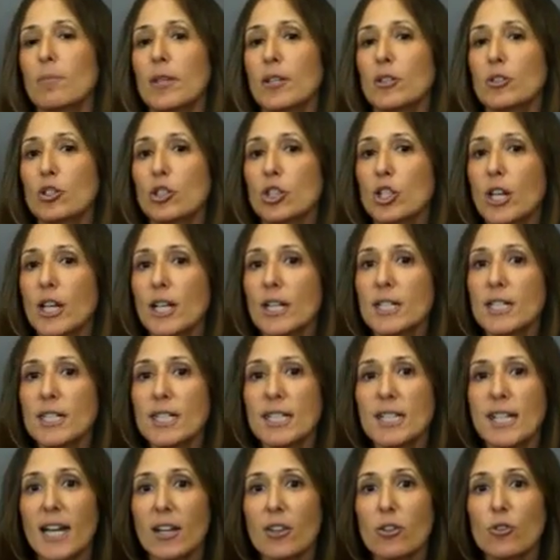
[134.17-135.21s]
They'll chain
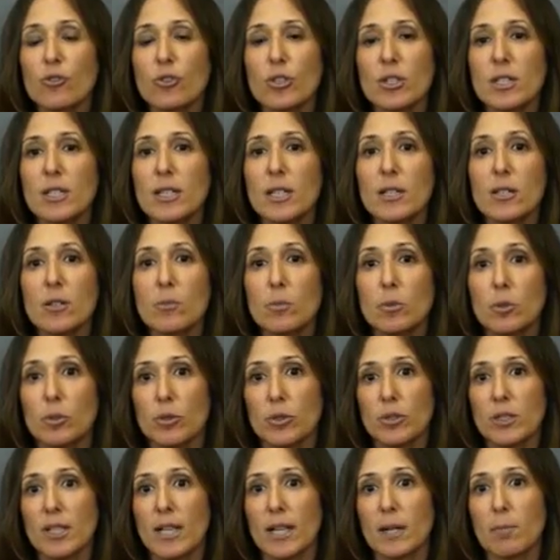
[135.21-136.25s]
together
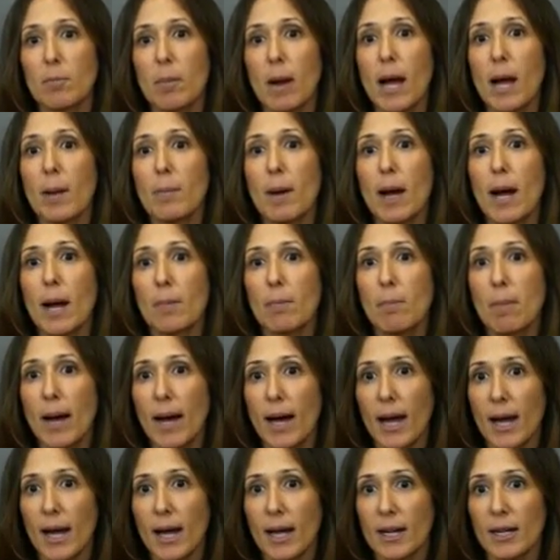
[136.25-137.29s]
syllables like ba, ba,
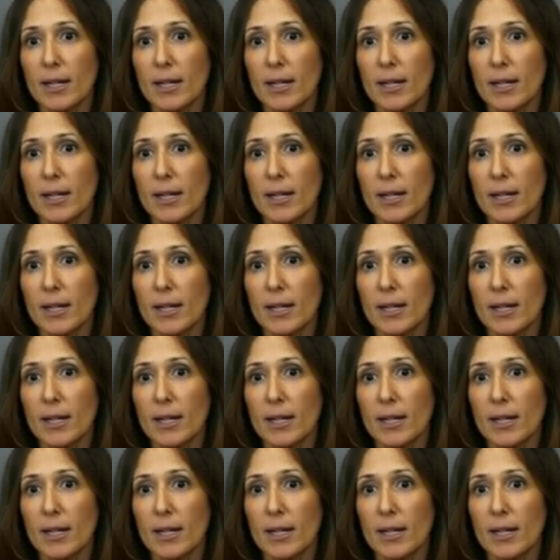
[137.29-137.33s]
ba.